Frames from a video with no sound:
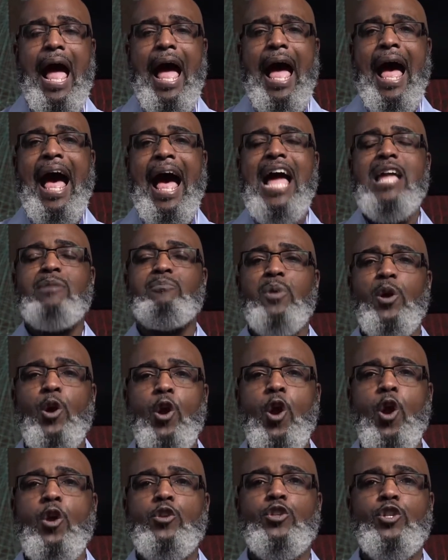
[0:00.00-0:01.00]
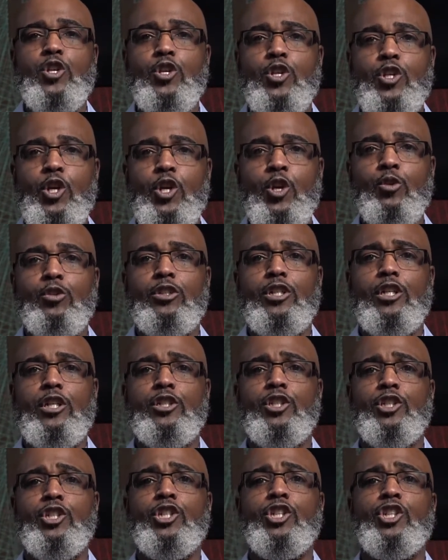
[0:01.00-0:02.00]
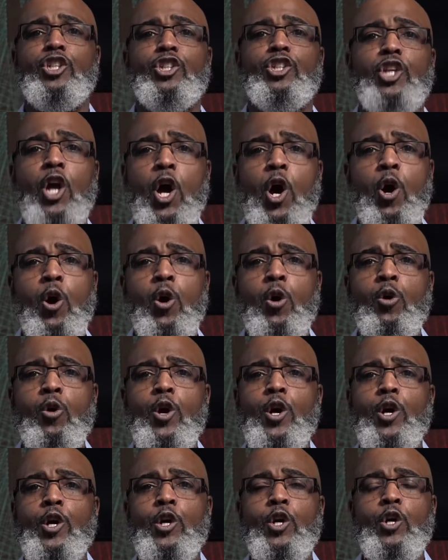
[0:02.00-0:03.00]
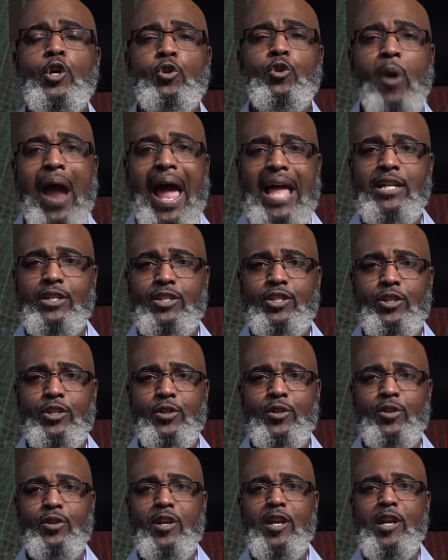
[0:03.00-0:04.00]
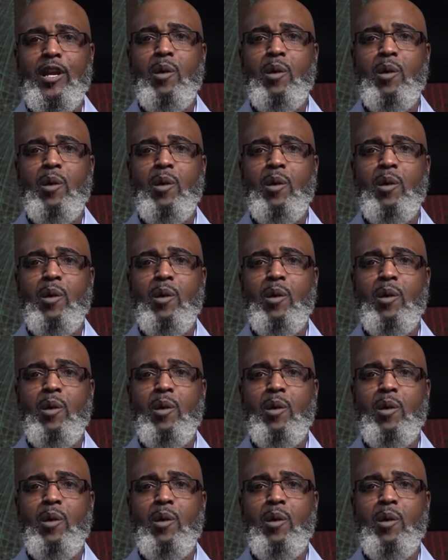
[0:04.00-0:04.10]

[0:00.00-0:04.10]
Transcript: I'm urging you to show gratitude